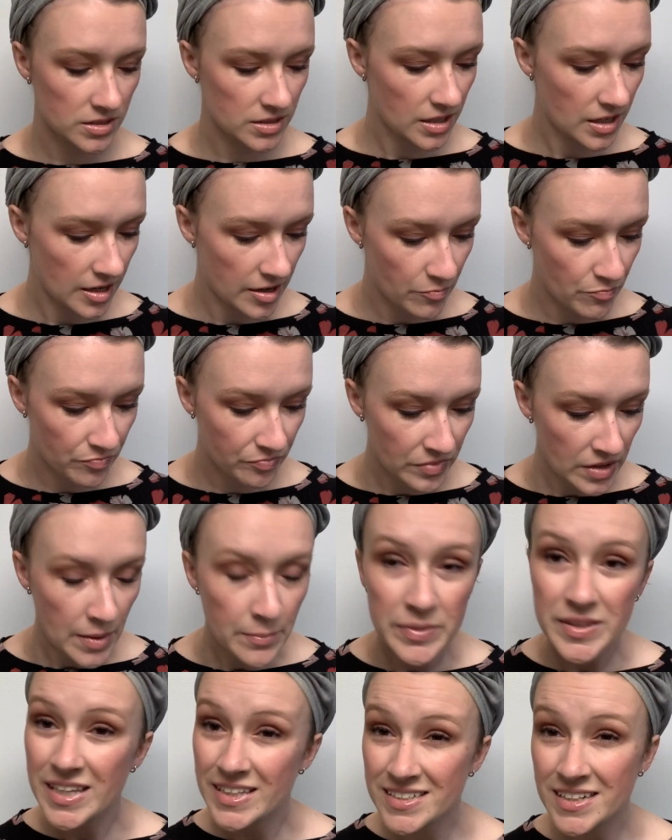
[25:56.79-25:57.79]
But
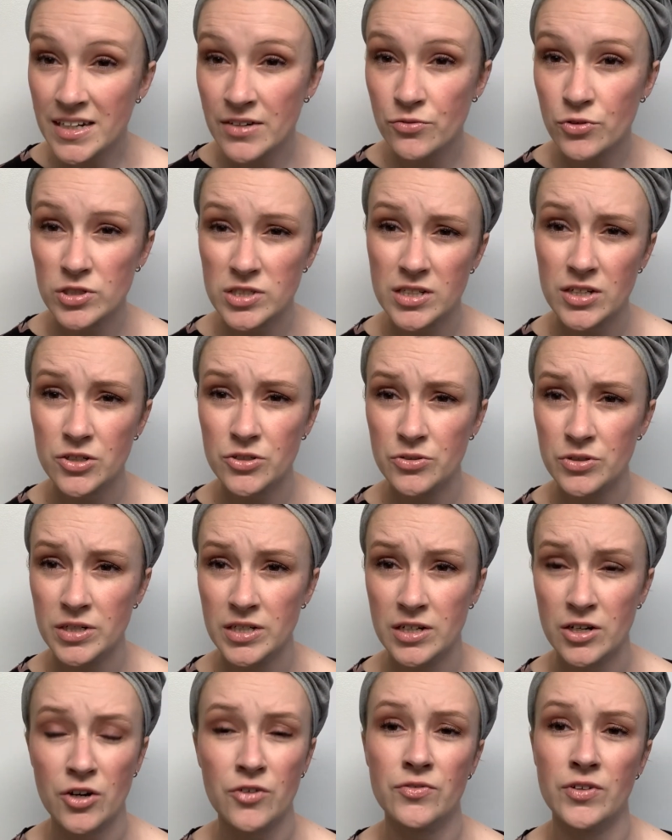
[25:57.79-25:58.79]
that's kind of what's included in
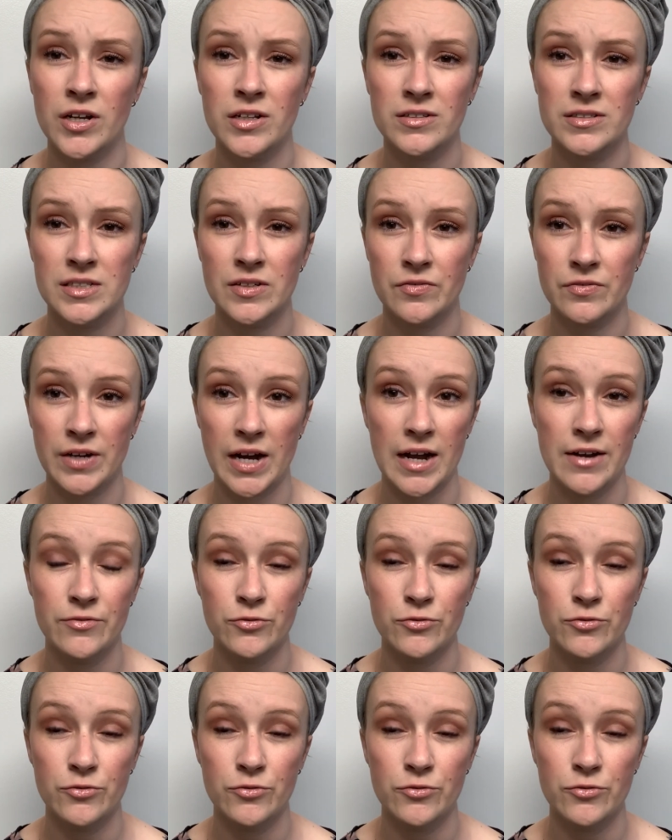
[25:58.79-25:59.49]
our Flawless in 5,